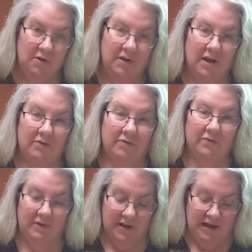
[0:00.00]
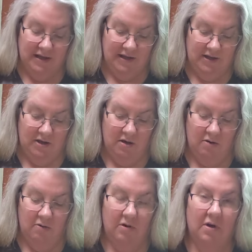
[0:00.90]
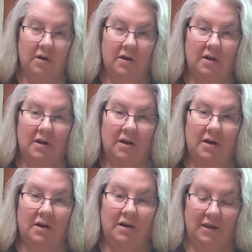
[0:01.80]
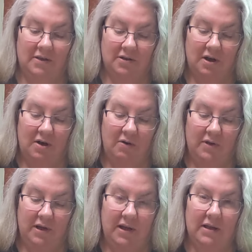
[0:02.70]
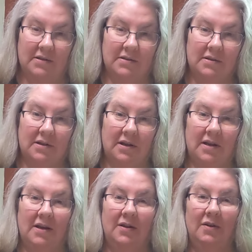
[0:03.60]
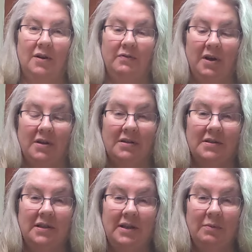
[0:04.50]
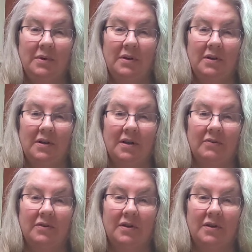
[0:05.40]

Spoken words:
look how flaky, y'all. And tall that is. I don't know if y'all can see it well enough.